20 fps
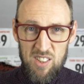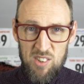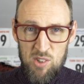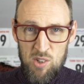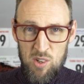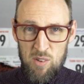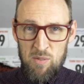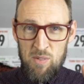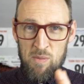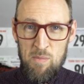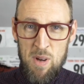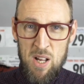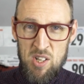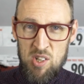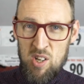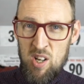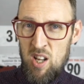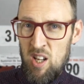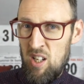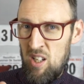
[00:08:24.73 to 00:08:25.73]
Sort of
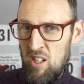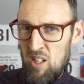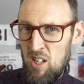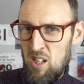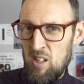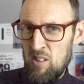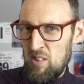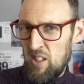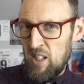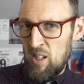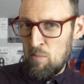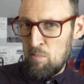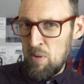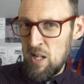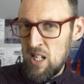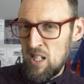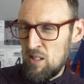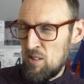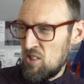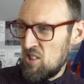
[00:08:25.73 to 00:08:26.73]
imagine like a
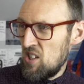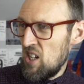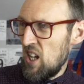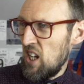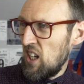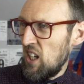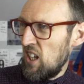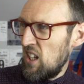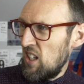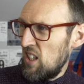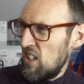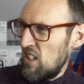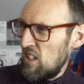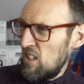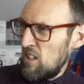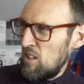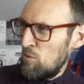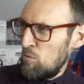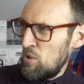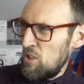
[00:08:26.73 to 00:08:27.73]
beanstick
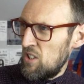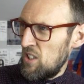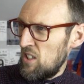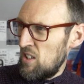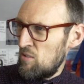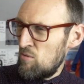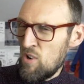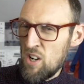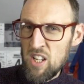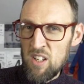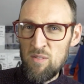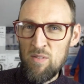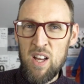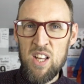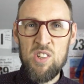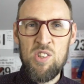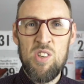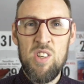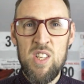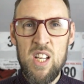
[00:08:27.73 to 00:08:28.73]
with a running
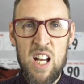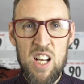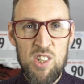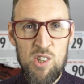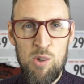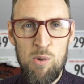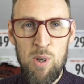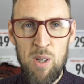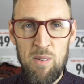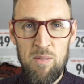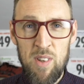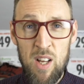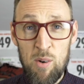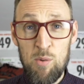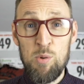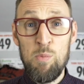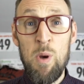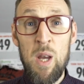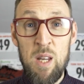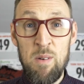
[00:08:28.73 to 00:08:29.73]
vest attached to it. That
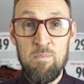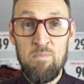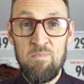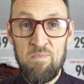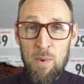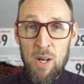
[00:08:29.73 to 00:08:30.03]
was me.